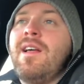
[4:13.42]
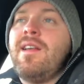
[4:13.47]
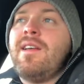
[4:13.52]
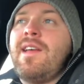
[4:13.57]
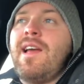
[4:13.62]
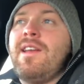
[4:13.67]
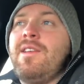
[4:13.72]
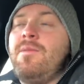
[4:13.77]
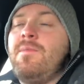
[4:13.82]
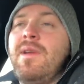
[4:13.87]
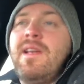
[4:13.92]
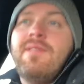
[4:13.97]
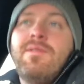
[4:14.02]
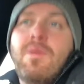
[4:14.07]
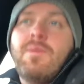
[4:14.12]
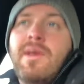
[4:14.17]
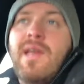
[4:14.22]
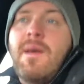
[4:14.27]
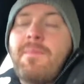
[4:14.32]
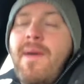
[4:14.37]
Can you believe that
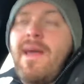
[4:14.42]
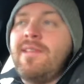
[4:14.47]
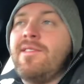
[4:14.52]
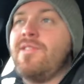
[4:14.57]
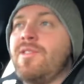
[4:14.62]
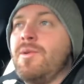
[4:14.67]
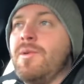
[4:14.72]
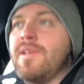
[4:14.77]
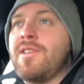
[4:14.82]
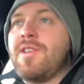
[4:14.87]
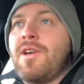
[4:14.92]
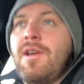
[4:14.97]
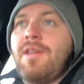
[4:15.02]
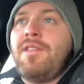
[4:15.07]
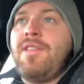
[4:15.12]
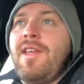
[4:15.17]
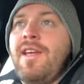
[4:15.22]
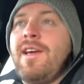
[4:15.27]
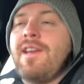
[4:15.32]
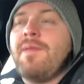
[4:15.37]
we get paid to do this kind of
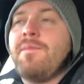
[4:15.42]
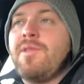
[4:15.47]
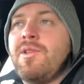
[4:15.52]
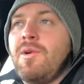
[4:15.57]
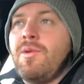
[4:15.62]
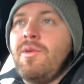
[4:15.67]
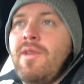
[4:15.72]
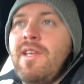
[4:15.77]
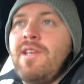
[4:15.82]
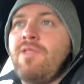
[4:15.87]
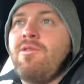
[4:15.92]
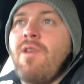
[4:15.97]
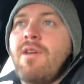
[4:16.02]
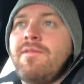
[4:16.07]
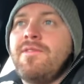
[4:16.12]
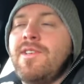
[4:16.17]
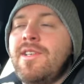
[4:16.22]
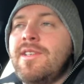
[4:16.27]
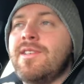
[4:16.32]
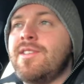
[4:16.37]
thing? And I'm sure that he
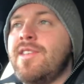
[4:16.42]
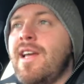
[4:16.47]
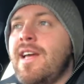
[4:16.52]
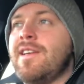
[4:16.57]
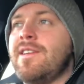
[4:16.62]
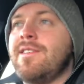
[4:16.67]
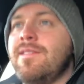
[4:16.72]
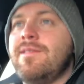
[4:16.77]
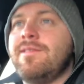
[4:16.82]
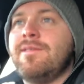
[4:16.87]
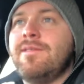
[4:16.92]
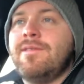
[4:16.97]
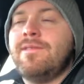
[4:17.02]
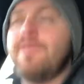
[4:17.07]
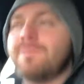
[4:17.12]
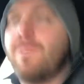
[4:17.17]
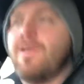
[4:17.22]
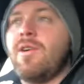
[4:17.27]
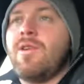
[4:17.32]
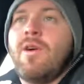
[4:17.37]
grunted and said,
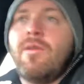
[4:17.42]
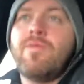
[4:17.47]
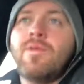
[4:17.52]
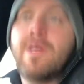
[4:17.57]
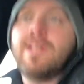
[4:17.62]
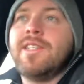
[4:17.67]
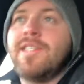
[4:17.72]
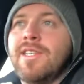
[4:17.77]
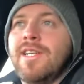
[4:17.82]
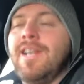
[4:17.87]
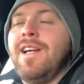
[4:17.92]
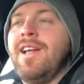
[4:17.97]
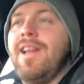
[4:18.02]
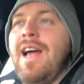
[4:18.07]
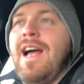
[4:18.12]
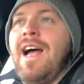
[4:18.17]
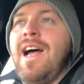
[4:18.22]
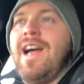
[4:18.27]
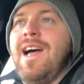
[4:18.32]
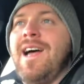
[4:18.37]
fuck off, Rich.
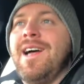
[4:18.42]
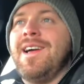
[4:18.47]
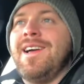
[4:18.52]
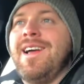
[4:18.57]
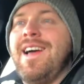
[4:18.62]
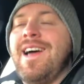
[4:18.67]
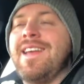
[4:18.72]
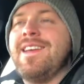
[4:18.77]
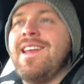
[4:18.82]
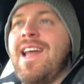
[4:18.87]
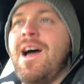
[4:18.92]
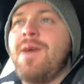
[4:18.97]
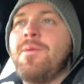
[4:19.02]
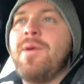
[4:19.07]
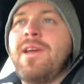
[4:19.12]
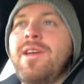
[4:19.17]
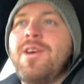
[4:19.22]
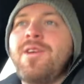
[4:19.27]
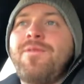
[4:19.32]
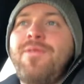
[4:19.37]
And now we're
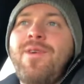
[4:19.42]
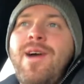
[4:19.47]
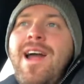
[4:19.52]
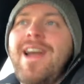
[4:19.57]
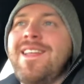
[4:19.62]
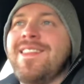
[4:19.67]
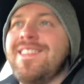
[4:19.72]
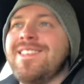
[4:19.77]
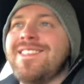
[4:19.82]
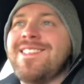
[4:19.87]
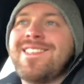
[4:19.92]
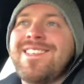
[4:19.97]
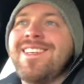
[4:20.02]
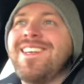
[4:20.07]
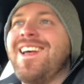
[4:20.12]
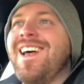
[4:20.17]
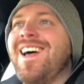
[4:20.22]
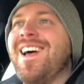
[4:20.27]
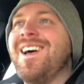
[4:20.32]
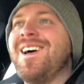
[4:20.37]
good friends.
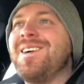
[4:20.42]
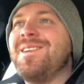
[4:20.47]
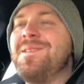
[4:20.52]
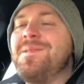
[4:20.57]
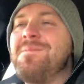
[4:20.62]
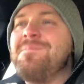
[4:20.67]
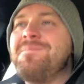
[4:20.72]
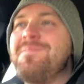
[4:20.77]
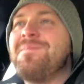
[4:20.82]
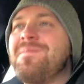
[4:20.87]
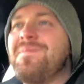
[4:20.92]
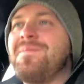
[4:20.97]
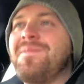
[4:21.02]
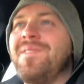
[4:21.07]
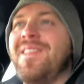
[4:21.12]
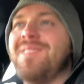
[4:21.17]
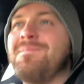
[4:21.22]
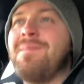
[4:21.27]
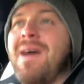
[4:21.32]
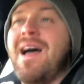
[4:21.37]

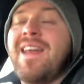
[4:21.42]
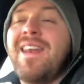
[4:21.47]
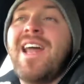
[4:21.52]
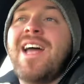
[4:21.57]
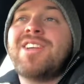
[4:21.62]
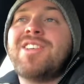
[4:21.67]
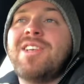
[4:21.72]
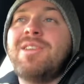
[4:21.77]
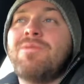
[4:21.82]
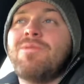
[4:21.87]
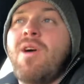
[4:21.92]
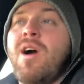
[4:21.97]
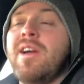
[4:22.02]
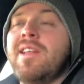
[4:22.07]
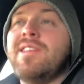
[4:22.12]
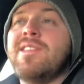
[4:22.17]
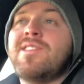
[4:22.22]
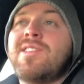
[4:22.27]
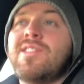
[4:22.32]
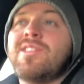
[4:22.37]
Matt actually
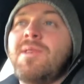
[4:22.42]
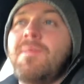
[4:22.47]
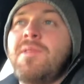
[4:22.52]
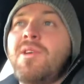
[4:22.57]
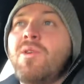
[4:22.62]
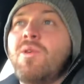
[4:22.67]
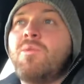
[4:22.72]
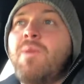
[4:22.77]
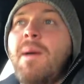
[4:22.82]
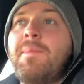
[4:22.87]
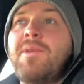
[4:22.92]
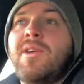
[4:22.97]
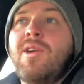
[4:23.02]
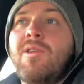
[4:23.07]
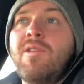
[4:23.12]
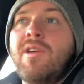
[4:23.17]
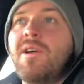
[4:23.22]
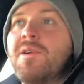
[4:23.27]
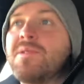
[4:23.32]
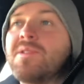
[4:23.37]
writes something called Web
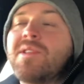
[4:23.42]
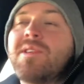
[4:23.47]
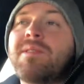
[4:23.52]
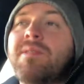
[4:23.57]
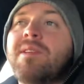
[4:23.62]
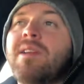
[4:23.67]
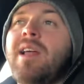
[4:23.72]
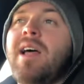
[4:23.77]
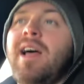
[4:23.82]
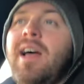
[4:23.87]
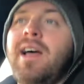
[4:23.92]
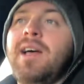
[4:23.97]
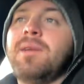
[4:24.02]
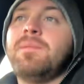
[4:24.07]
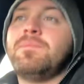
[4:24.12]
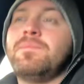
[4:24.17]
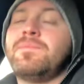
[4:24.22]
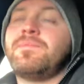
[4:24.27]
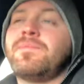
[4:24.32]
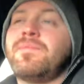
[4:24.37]
Curios
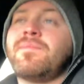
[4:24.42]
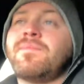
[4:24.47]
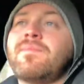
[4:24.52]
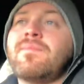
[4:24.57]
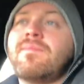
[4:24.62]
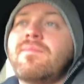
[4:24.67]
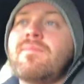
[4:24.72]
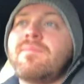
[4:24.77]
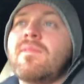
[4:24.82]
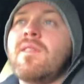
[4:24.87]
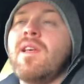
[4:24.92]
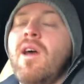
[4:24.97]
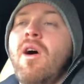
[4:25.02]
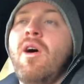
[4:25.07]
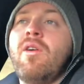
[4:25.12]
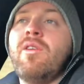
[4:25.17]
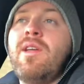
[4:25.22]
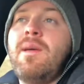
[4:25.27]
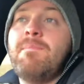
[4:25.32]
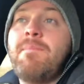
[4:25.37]

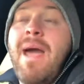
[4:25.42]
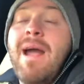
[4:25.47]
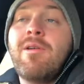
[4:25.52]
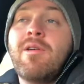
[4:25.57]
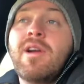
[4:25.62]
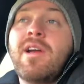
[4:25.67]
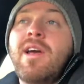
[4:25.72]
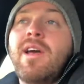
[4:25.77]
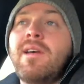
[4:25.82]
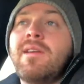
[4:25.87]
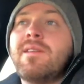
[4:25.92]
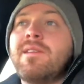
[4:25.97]
on Empirica.